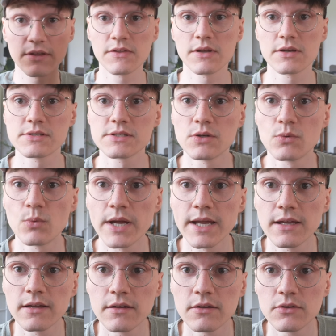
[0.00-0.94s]
the Hollyland
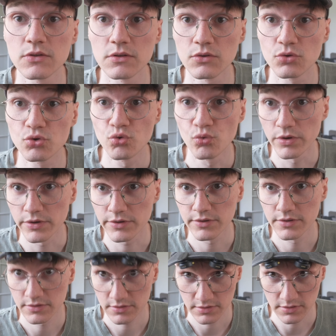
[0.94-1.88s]
Lark M2 sounded way
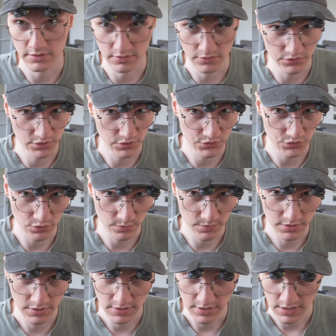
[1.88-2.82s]
better
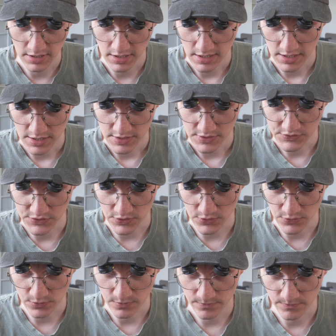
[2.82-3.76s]
than the Maono Wave
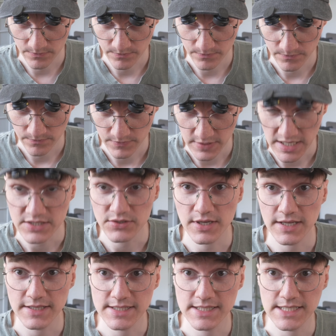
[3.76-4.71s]
T5.
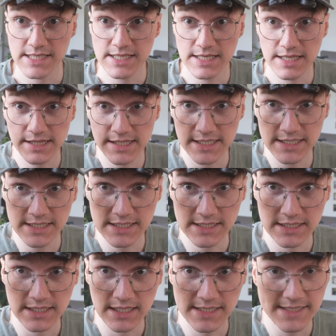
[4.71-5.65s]
I at
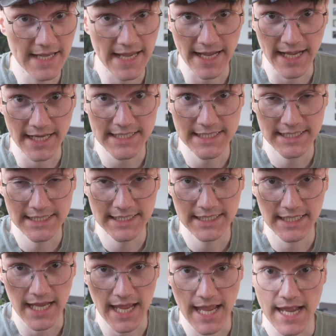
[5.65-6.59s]
first thought
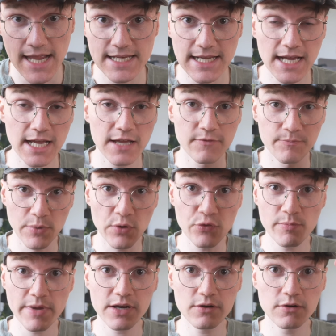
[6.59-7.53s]
that
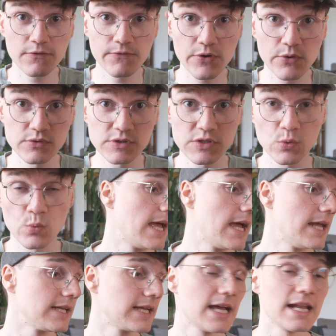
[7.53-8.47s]
the Maono
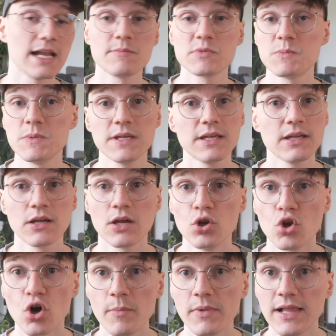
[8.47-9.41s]
sounded a little bit
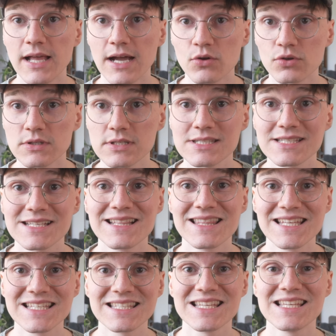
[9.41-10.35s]
weird,
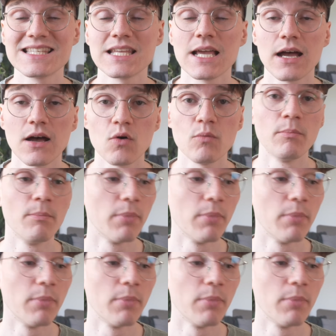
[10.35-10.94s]
and maybe